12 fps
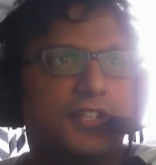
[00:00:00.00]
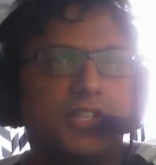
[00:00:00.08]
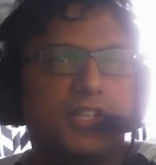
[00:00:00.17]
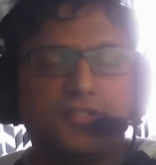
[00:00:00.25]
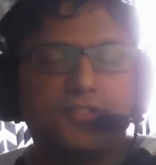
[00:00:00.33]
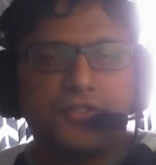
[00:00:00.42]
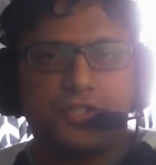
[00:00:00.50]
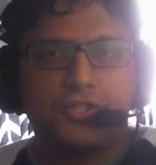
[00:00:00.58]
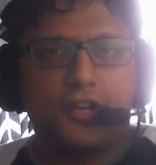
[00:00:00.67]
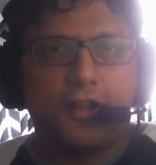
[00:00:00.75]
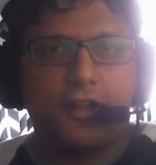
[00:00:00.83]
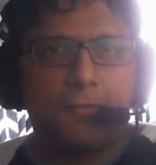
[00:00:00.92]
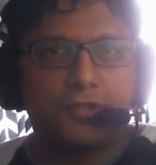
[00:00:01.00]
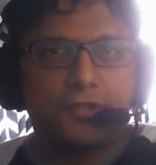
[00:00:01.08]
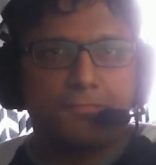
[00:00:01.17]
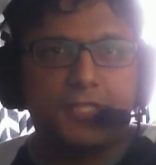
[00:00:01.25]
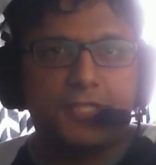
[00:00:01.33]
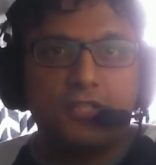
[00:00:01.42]
Let's first talk about the
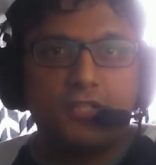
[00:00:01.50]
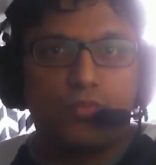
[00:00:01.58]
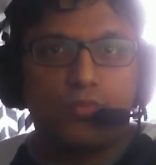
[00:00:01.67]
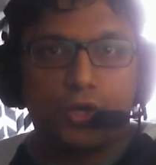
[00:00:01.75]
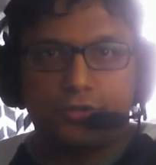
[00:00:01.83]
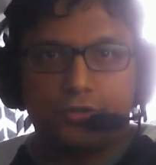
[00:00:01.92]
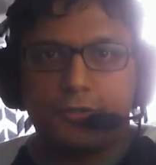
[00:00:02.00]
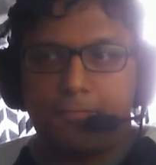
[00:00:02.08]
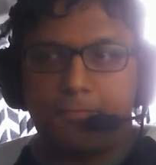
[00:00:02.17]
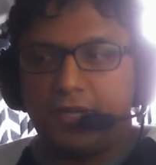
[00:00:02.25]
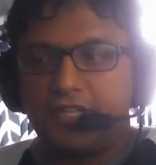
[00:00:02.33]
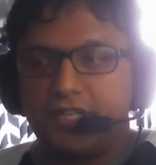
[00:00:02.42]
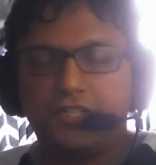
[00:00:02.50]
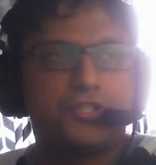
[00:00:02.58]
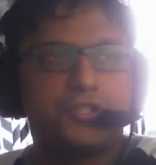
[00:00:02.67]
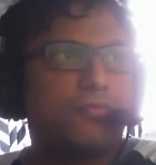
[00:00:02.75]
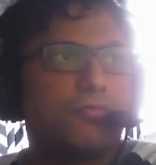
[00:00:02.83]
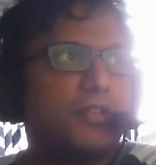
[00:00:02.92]
P word,
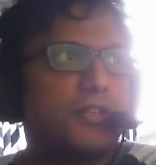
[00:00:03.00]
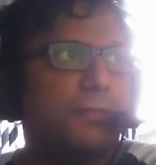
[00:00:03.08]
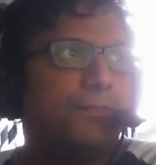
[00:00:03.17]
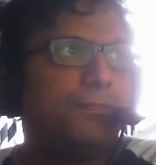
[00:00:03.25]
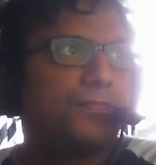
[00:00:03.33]
plagiarism.